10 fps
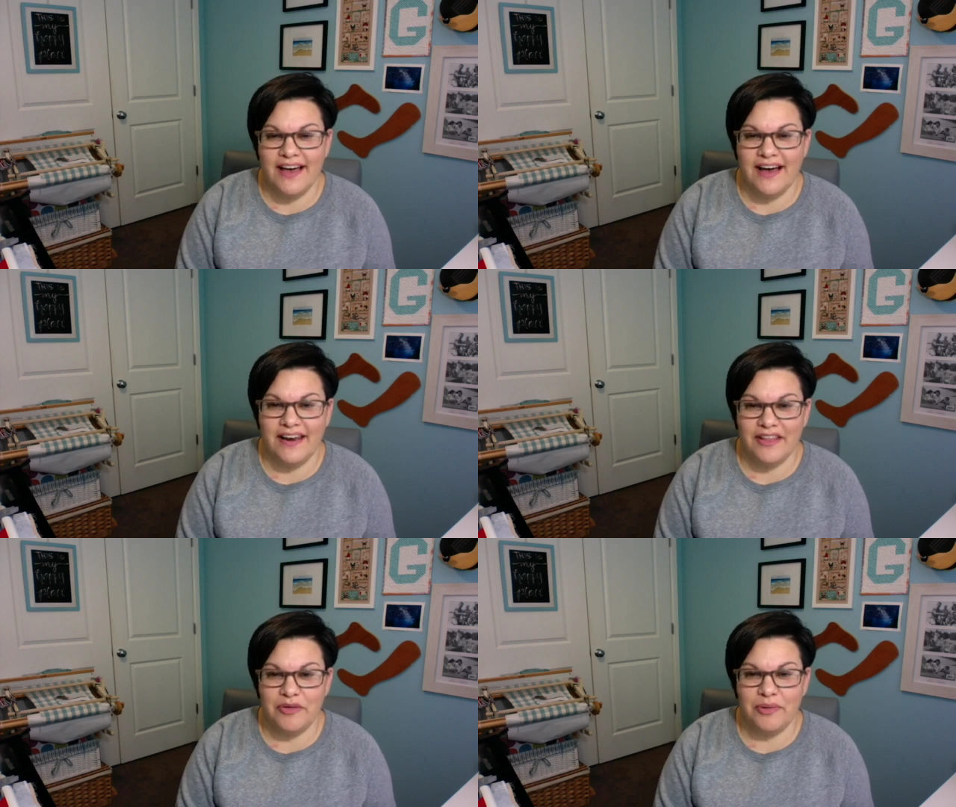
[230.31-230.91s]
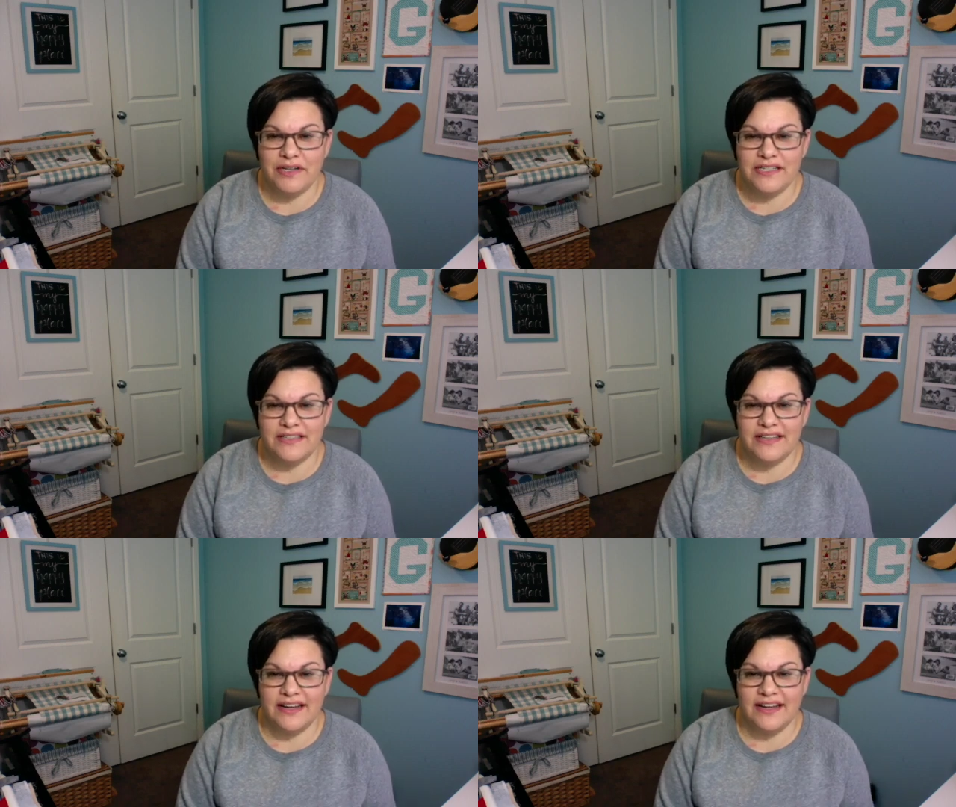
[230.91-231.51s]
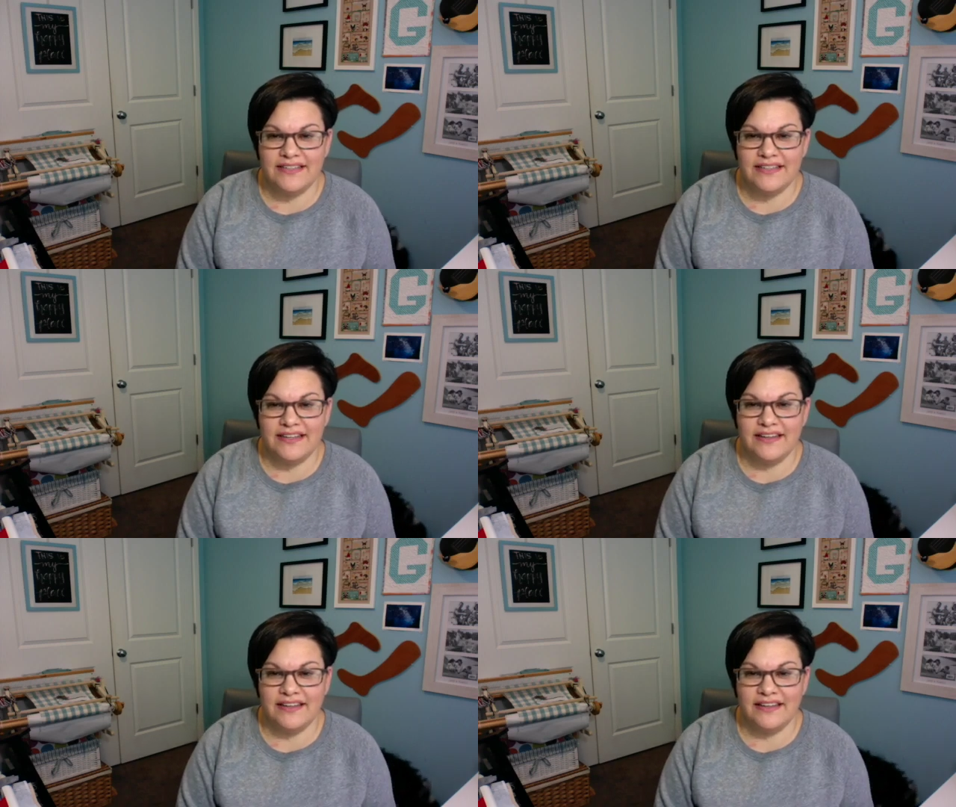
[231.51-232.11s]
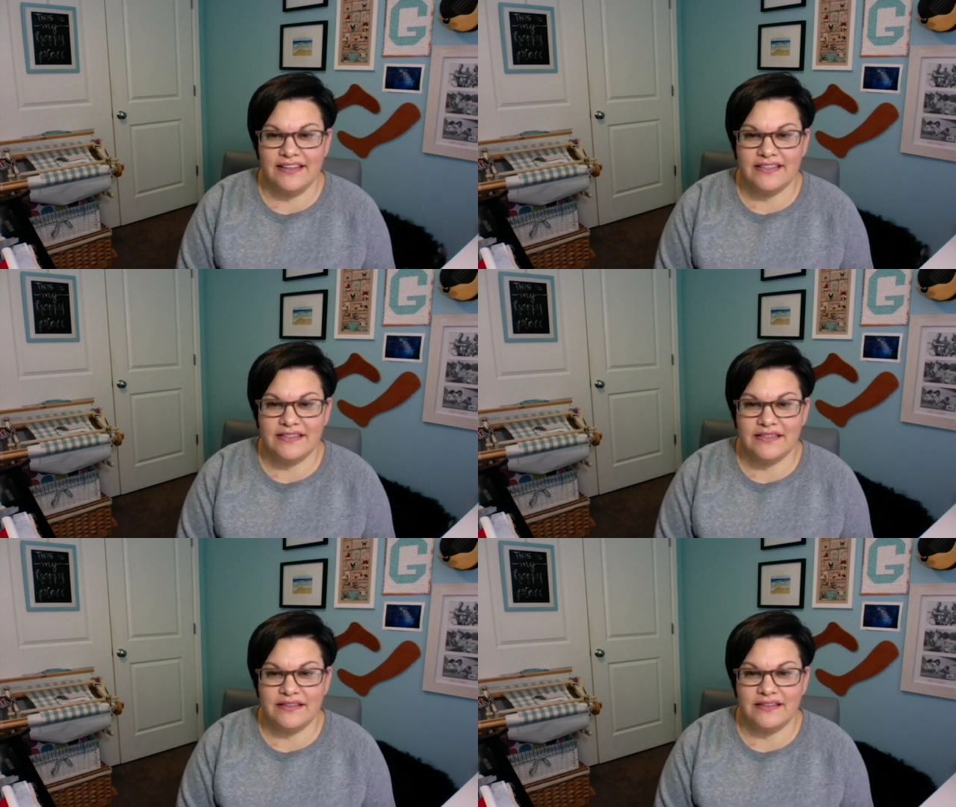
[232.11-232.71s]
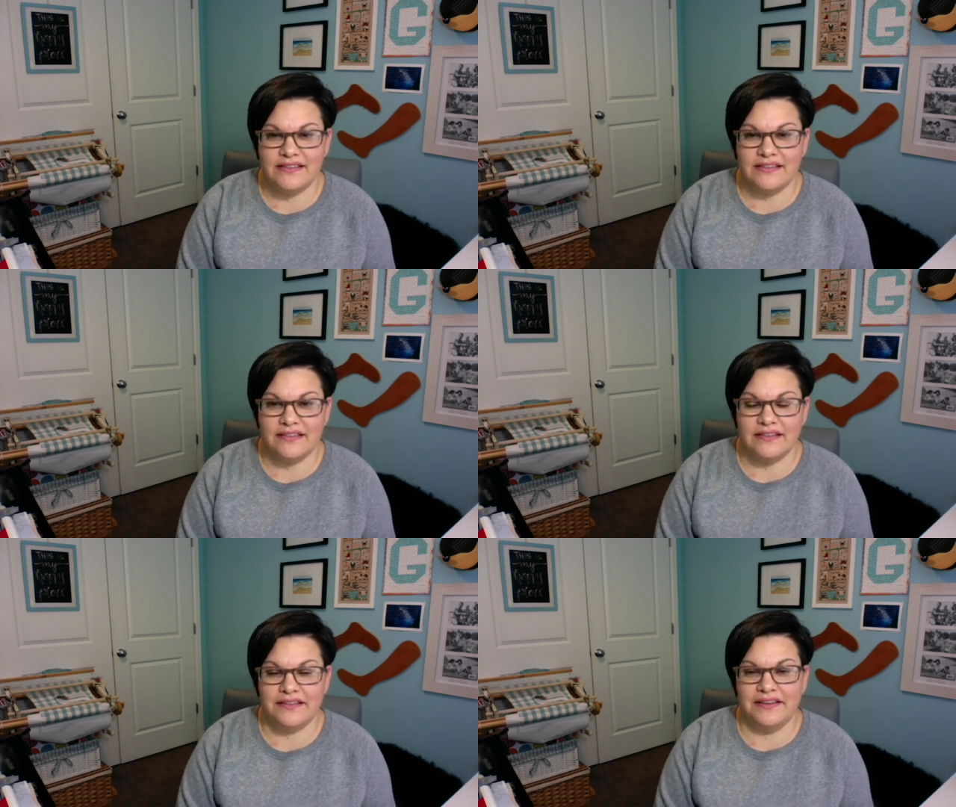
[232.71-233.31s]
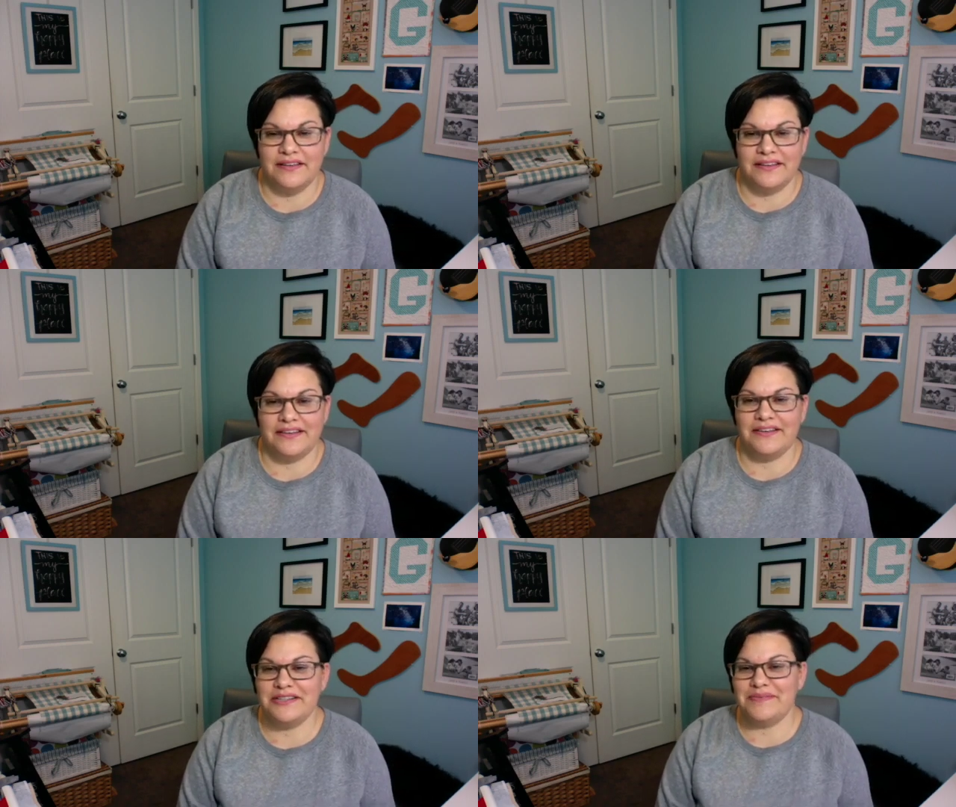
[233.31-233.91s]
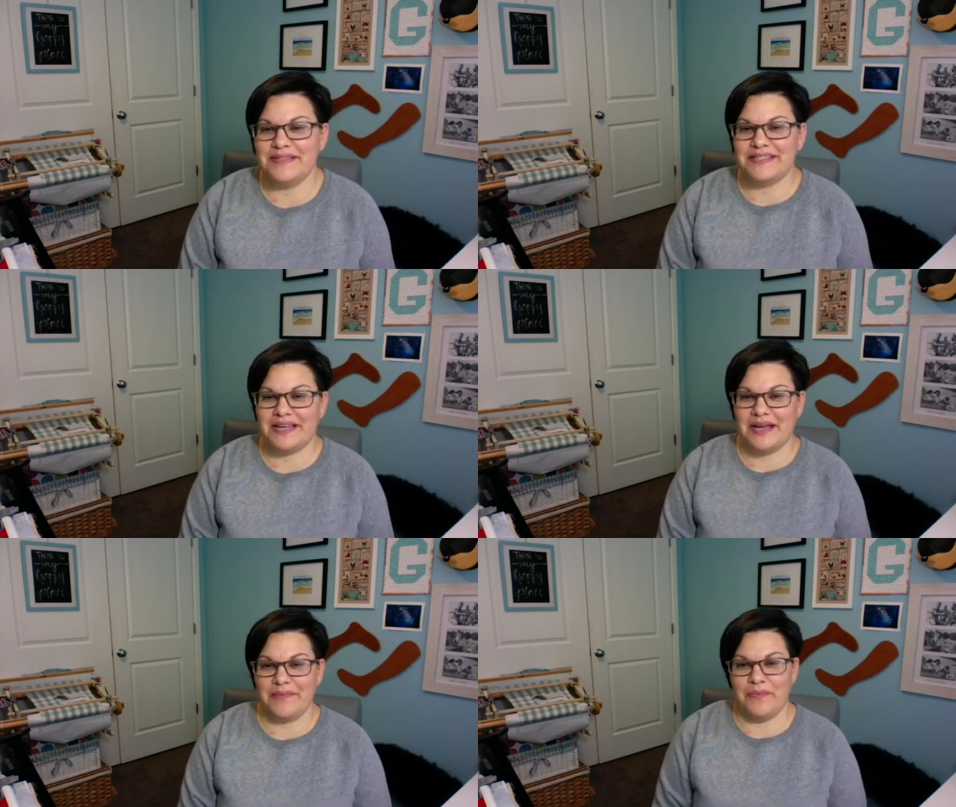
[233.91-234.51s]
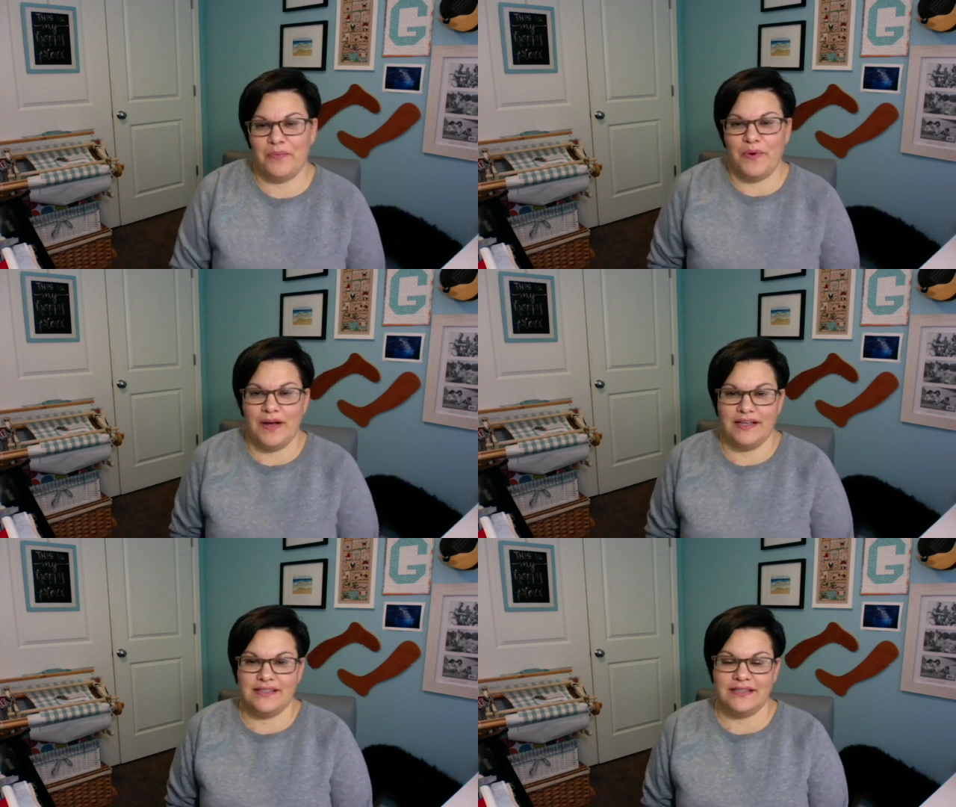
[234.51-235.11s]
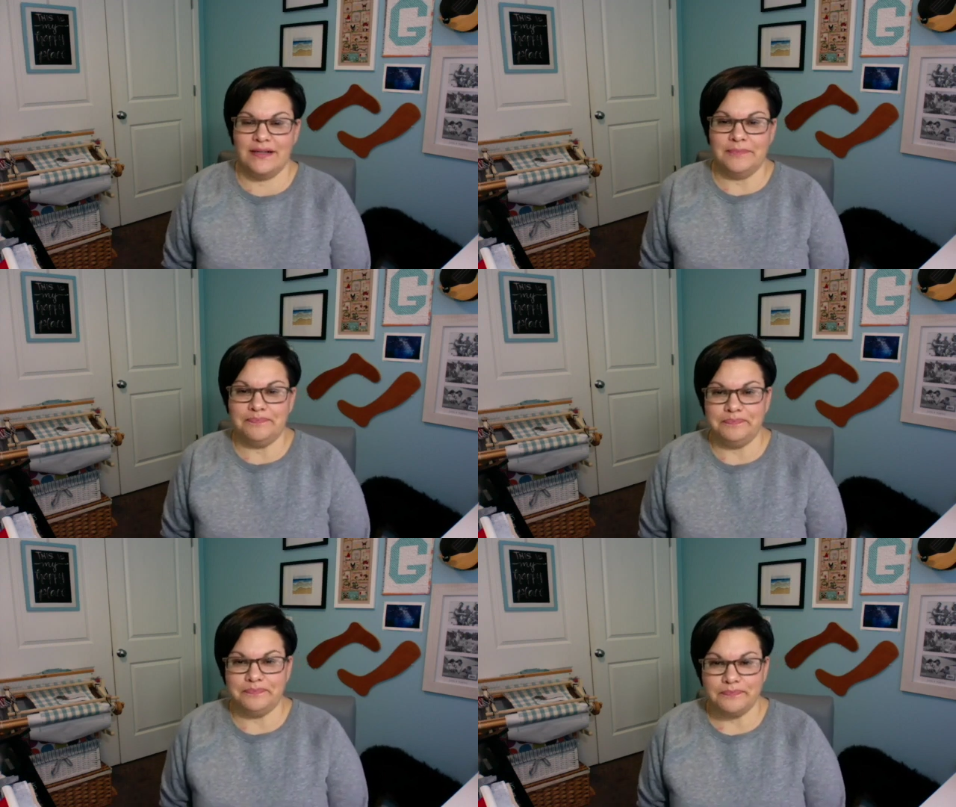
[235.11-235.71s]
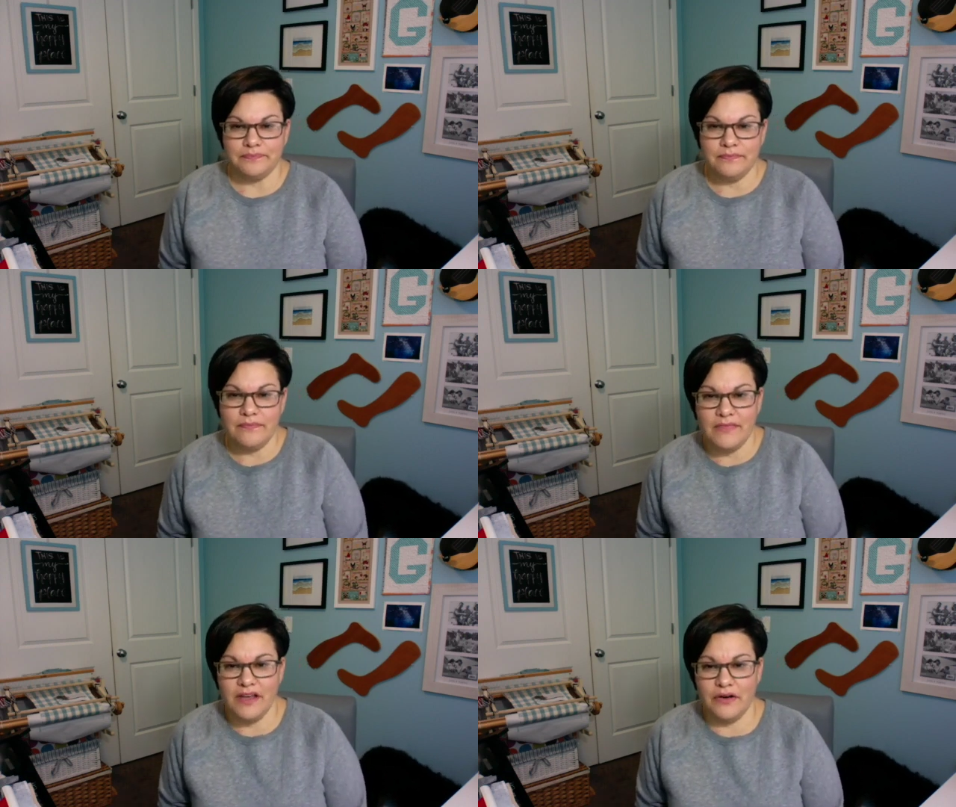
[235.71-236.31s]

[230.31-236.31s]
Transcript: Another project that I did this Christmas time was a